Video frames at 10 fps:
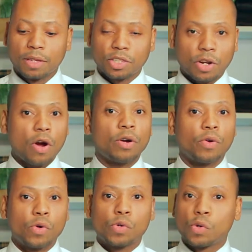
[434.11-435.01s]
Start,
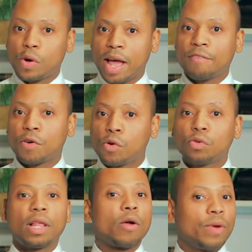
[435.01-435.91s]
whole, half,
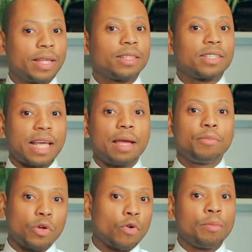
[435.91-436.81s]
whole, and we get the same
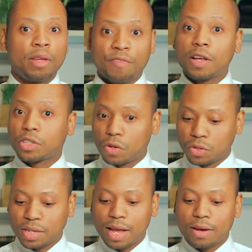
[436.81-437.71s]
do, re, mi, fa, sol
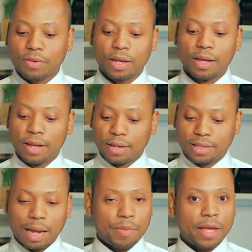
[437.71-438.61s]
sound.
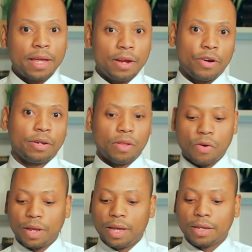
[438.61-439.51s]
Same thing here
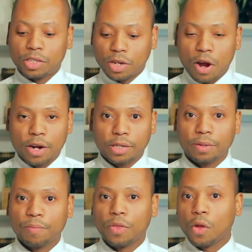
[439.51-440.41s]
on E. Start,
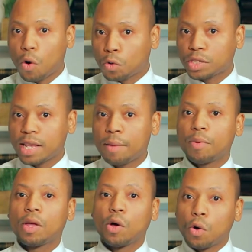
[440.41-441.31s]
whole step,
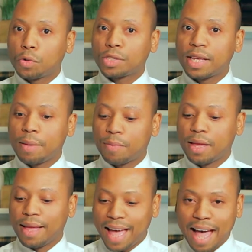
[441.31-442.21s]

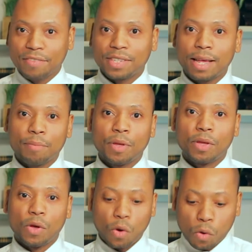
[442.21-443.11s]
half step,
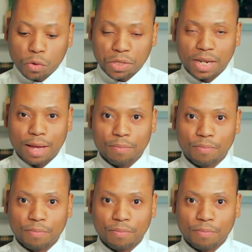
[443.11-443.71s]
whole step.